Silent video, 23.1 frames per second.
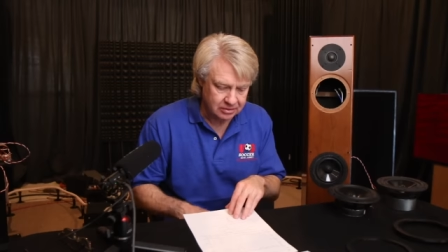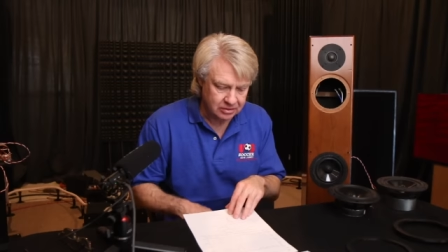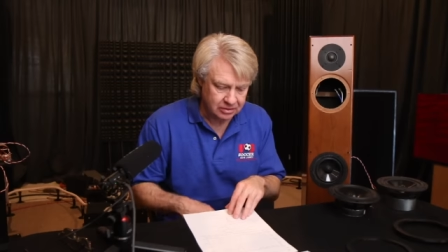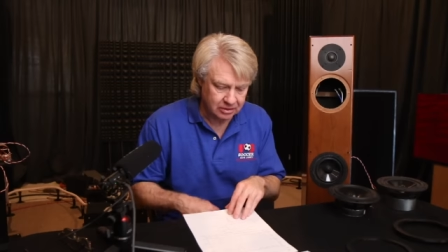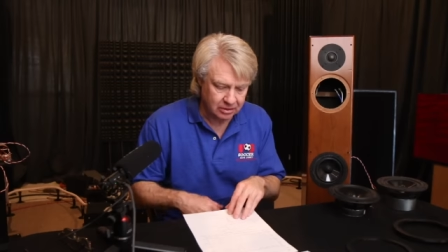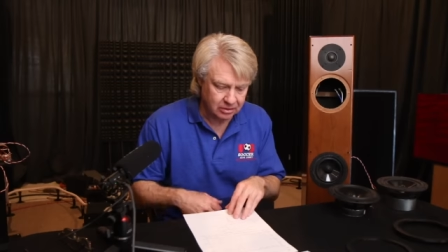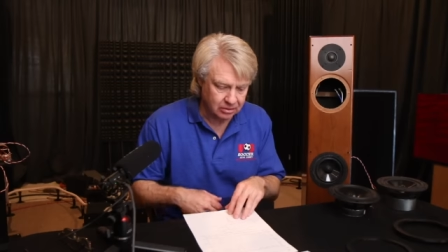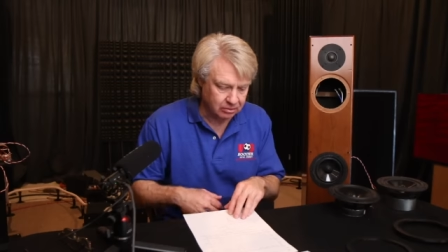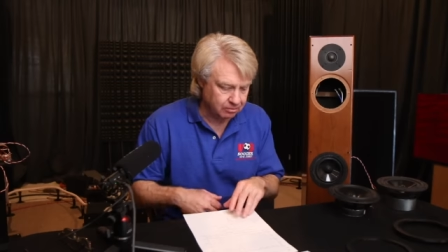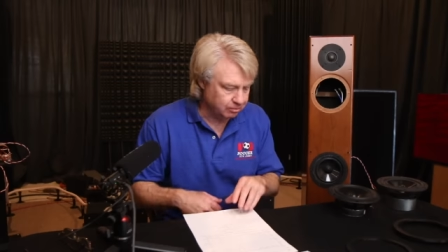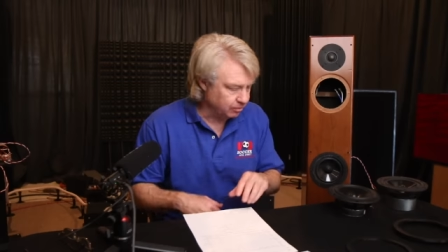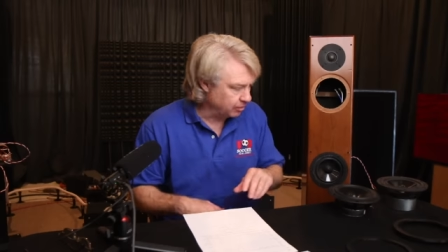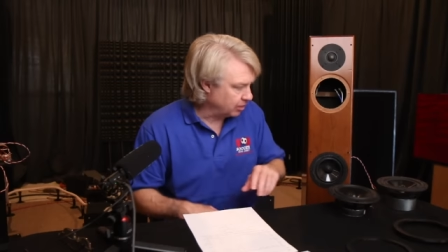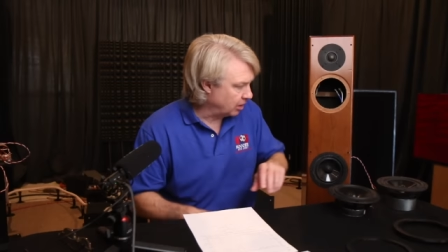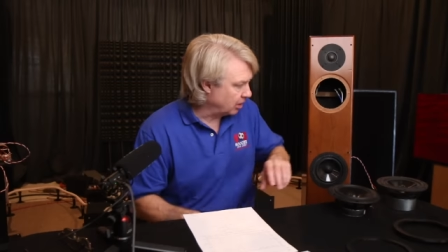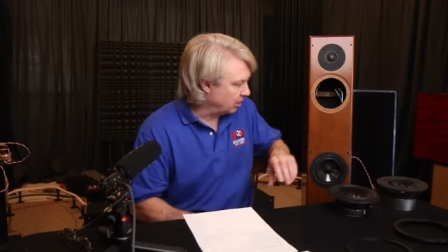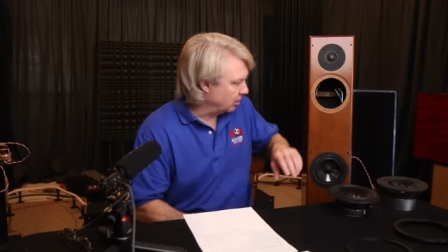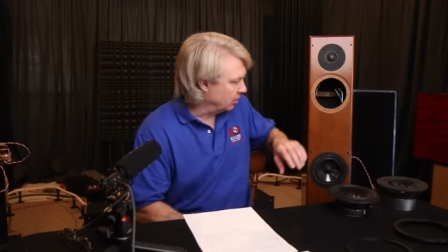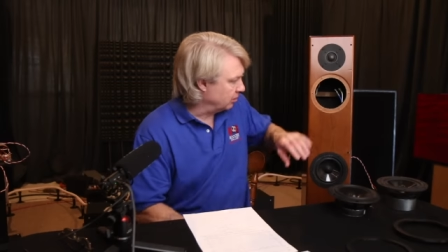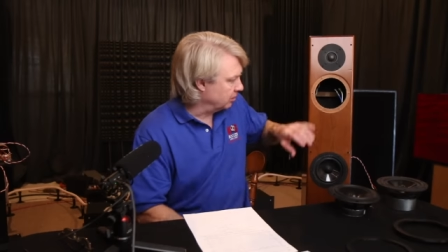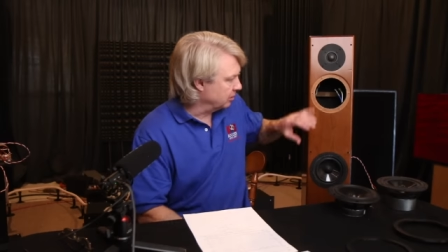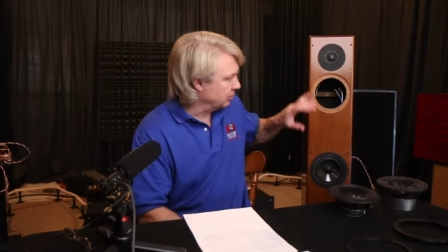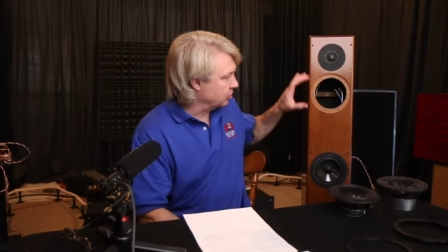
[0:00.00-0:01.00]
So
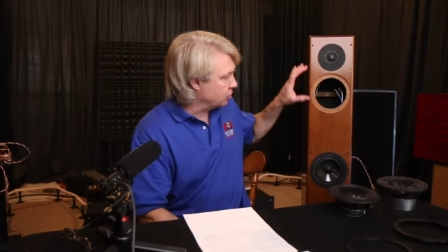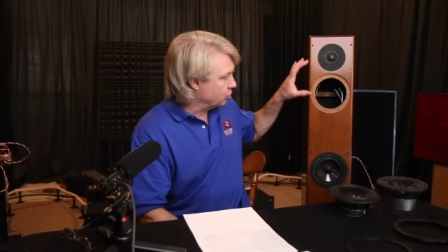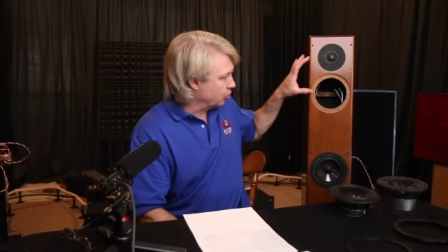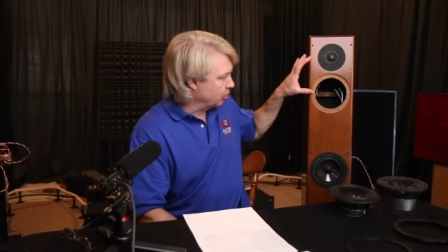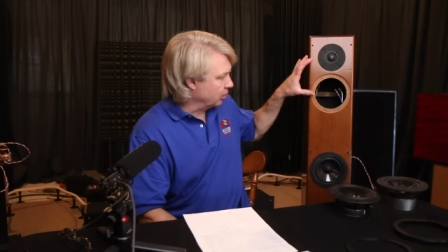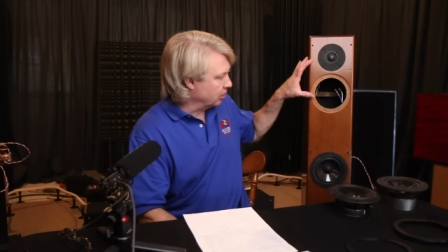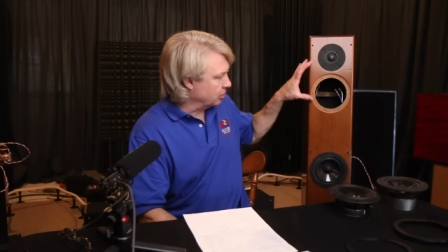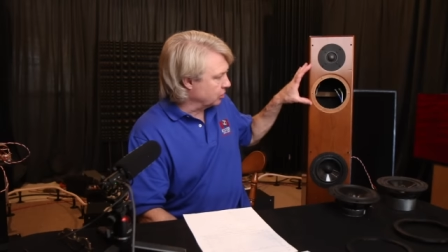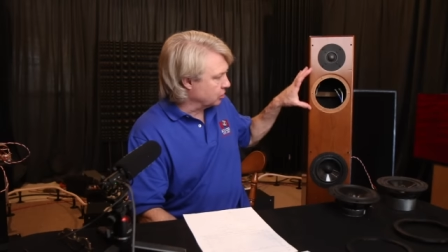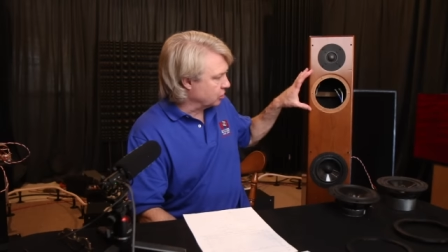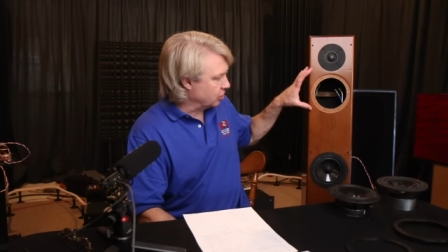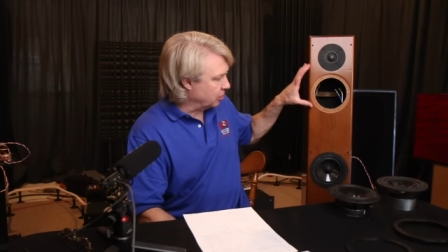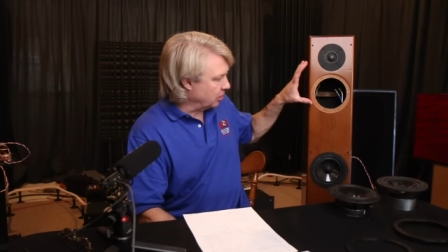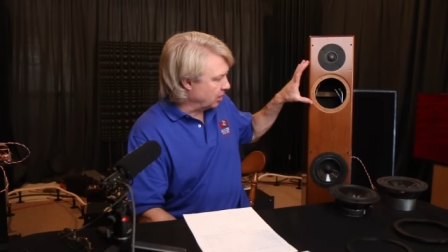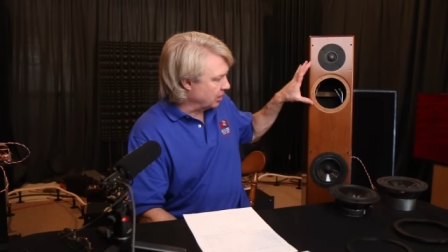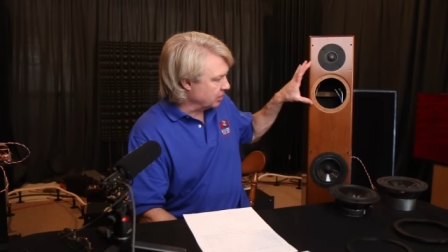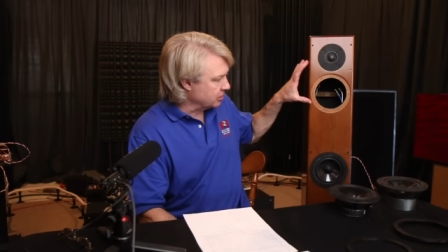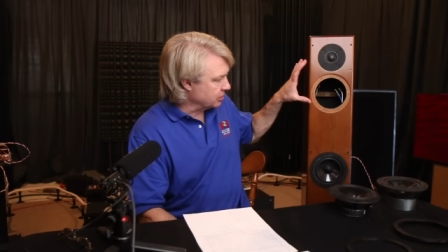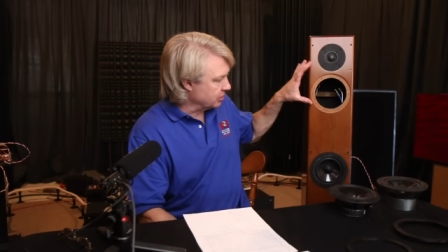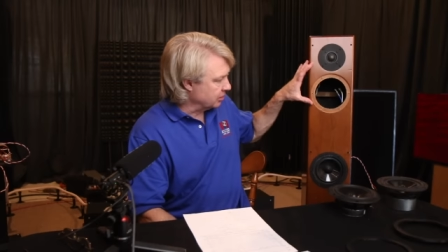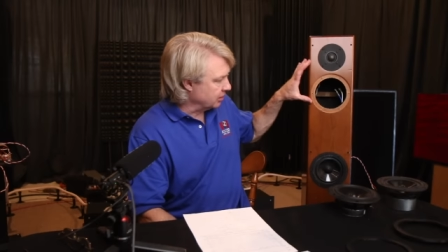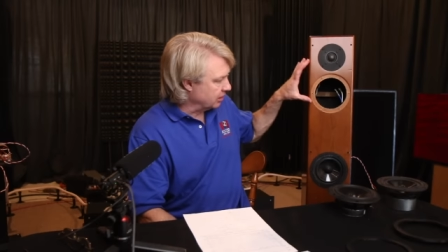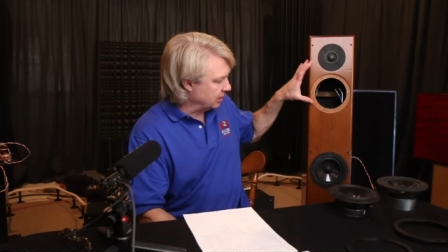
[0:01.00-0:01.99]
only the tweeter's
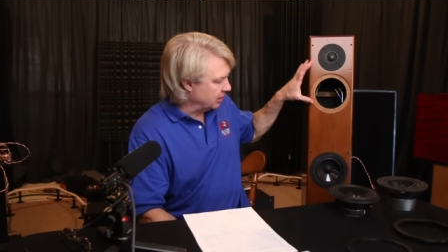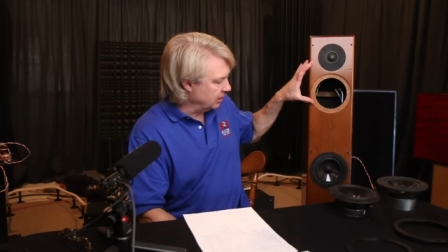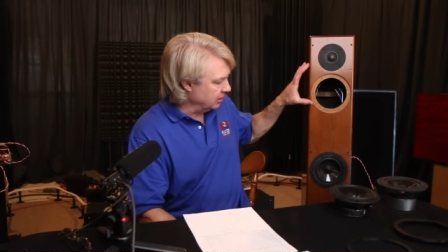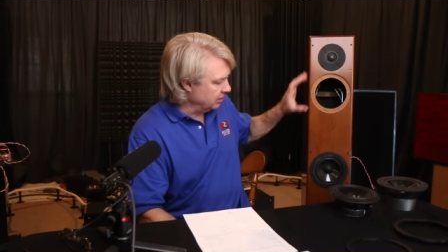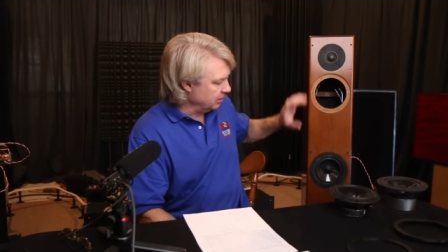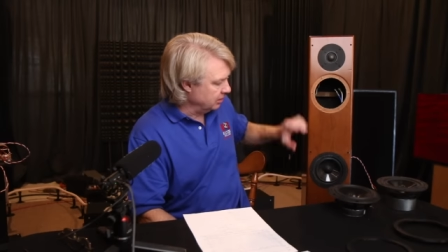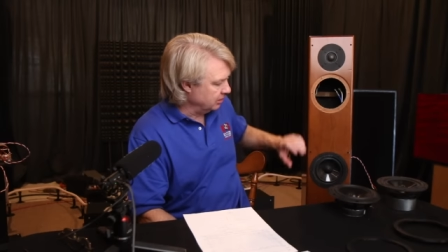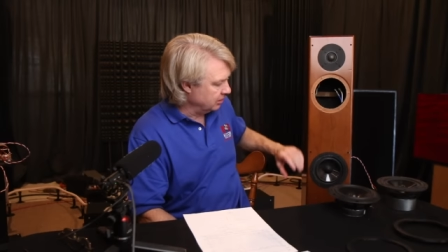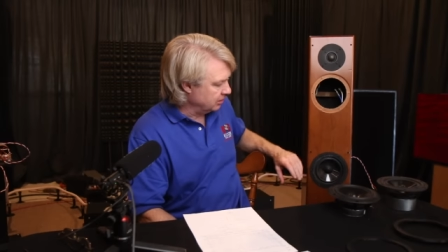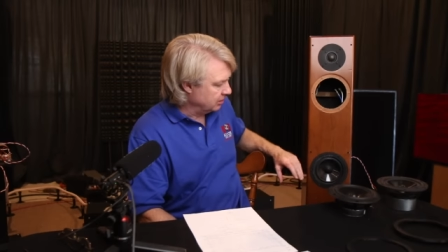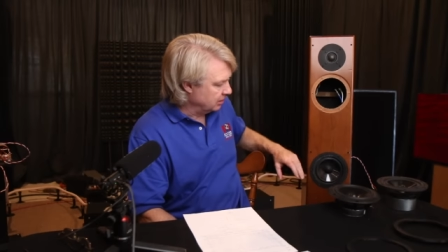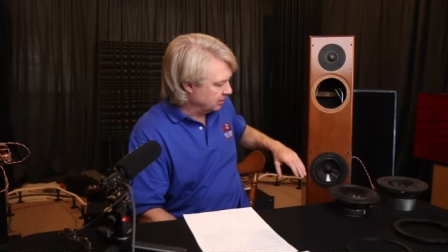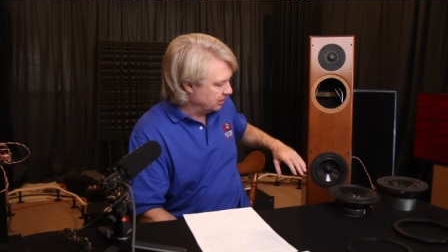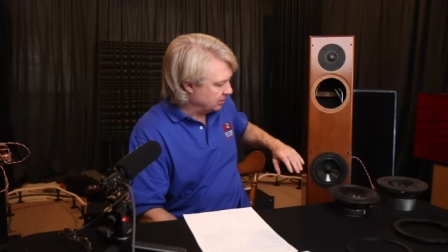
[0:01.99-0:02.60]
crossing here,